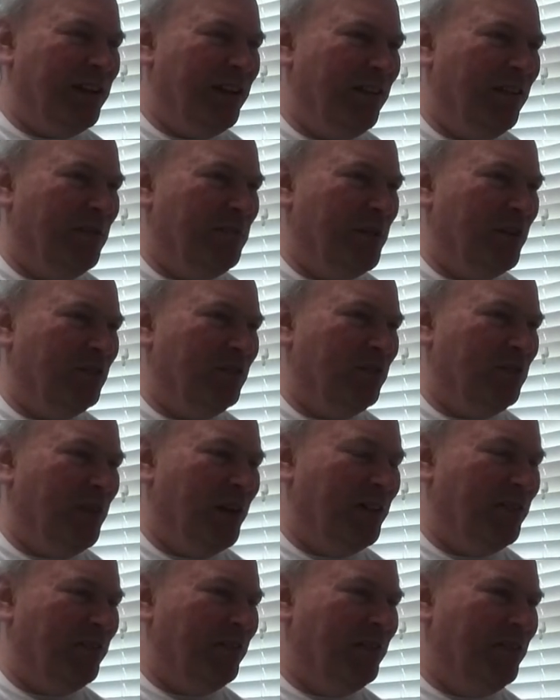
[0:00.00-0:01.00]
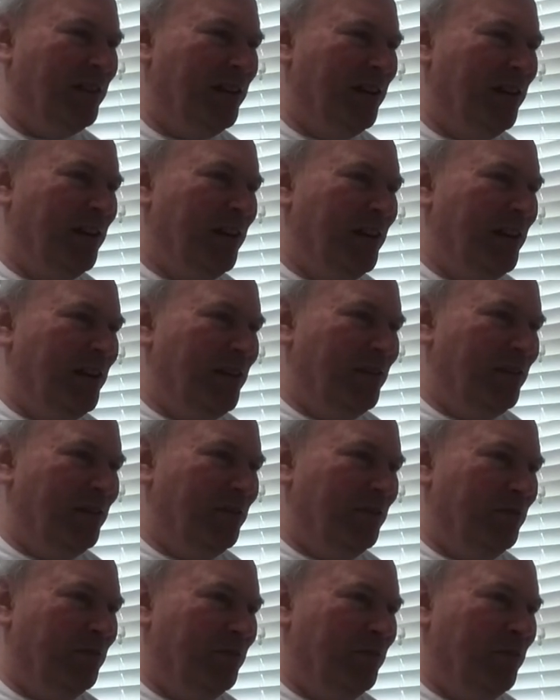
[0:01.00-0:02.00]
How I Met Your Mother,
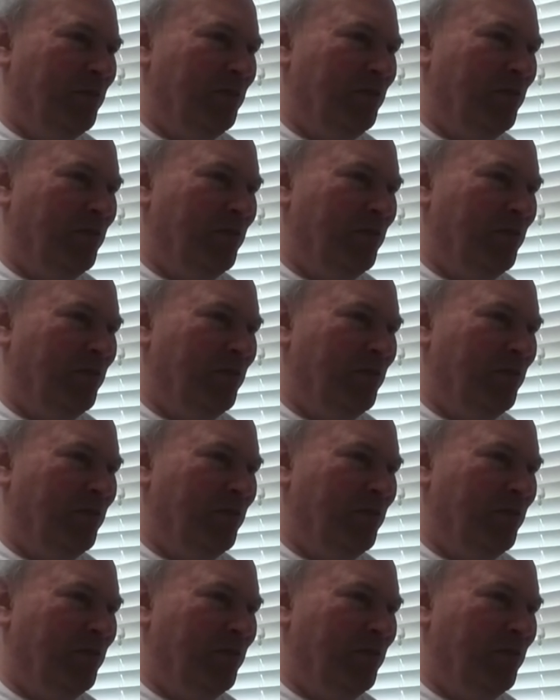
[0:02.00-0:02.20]
The